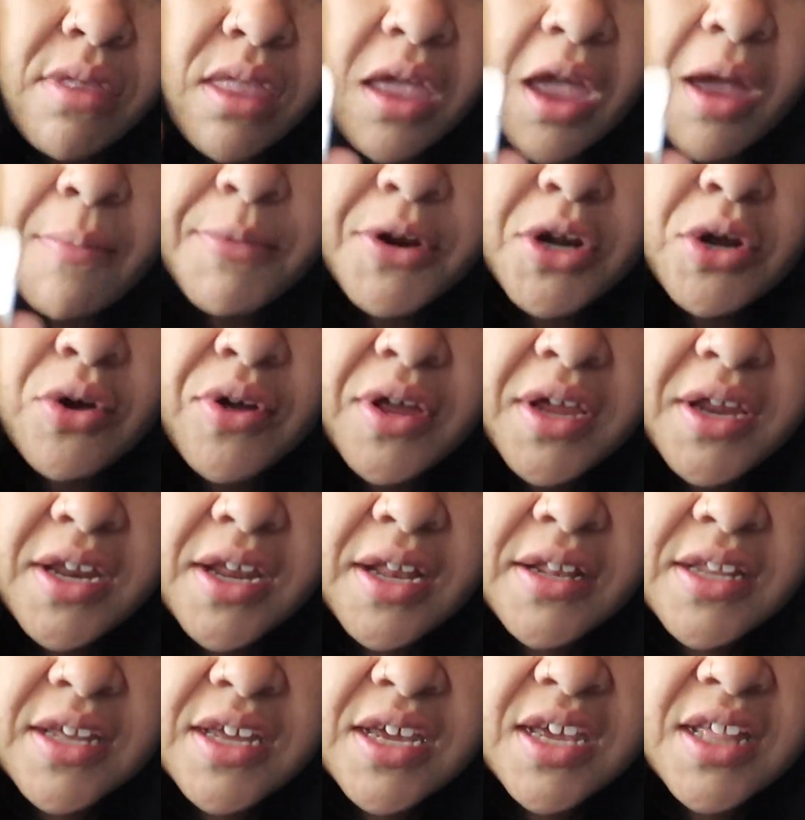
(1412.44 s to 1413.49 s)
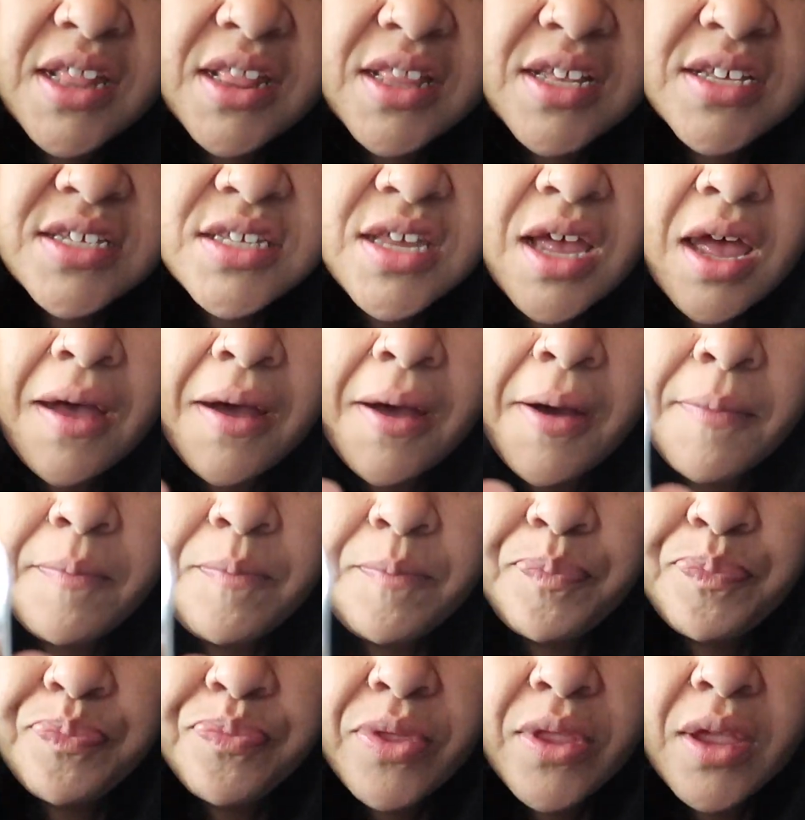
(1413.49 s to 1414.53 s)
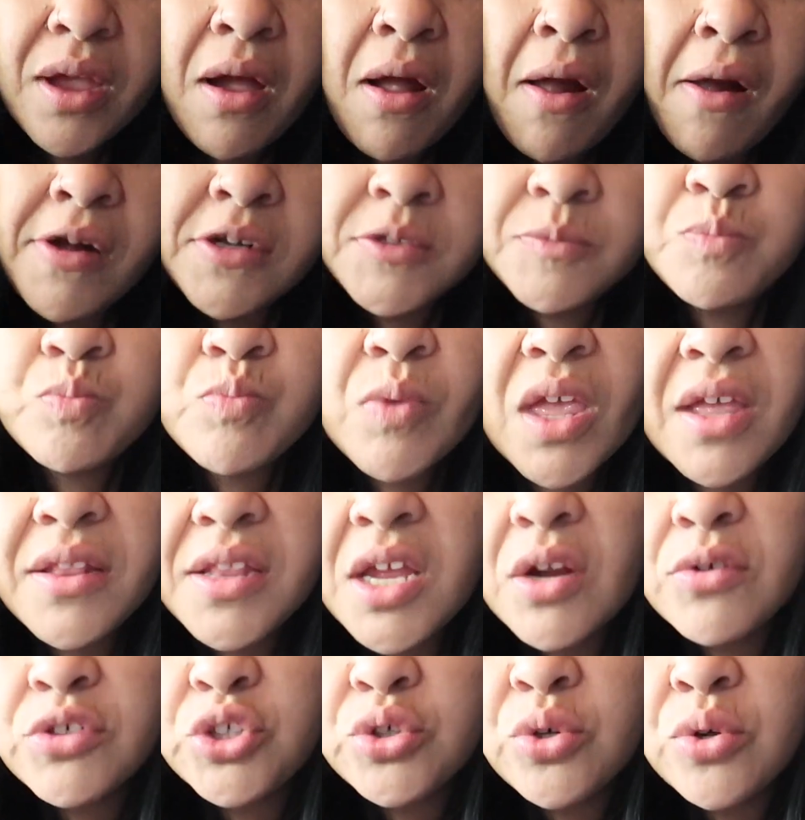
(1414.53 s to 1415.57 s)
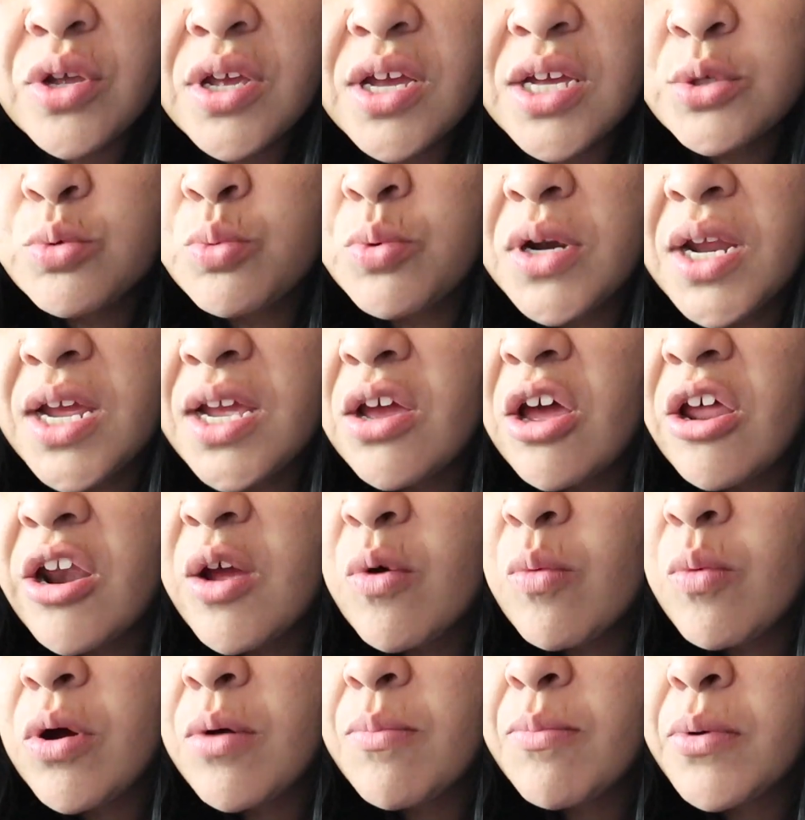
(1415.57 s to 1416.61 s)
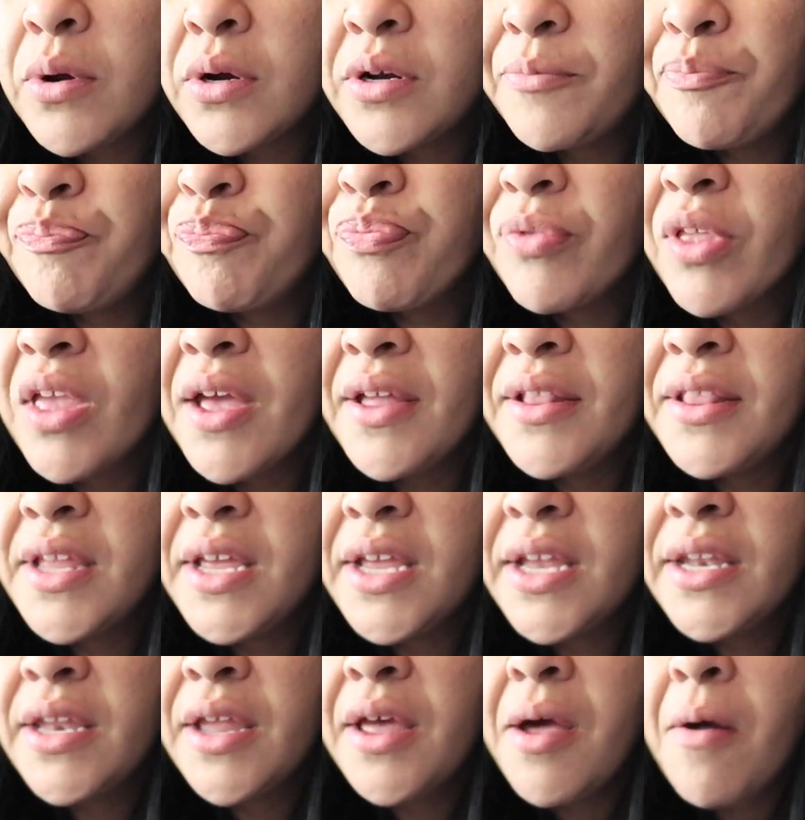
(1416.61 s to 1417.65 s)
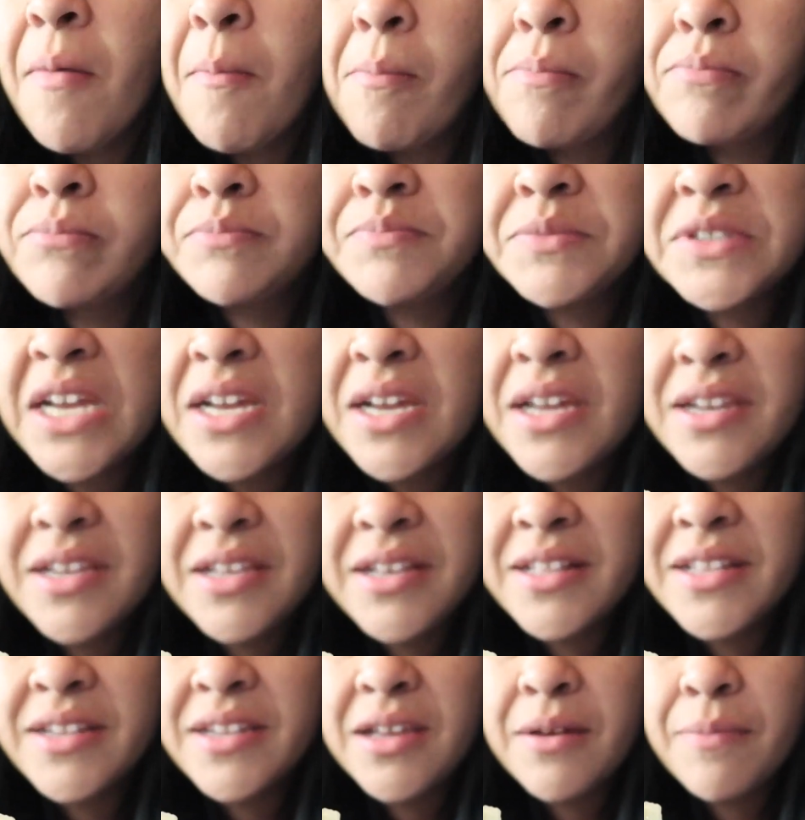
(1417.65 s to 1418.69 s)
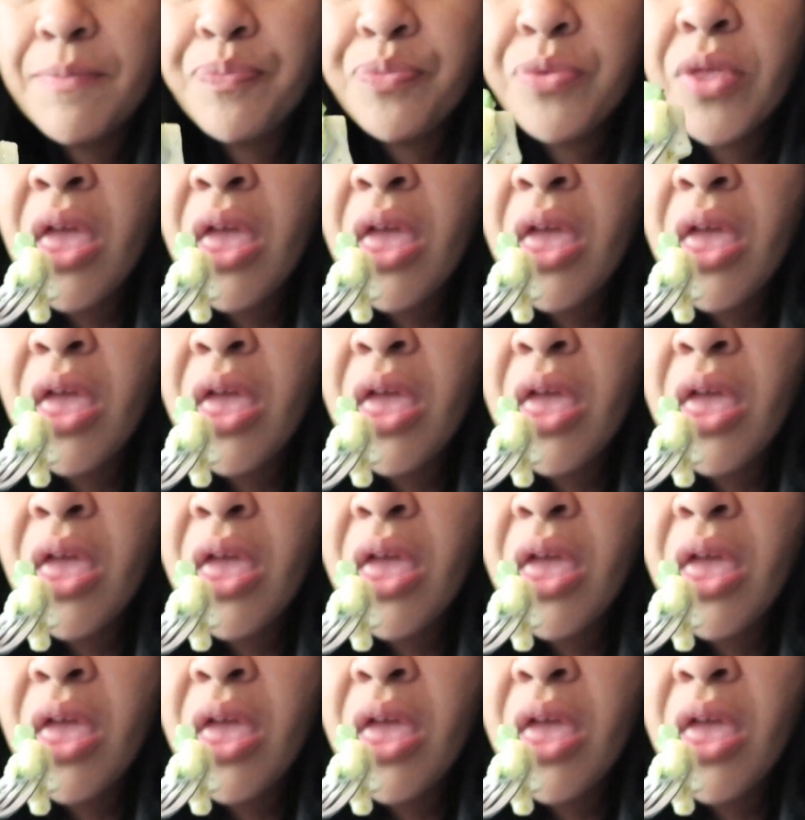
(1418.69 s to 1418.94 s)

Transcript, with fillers: I'm gonna go ahead and eat this up, and then I'll show you guys what I got at Walmart, and then um, I gotta clean up.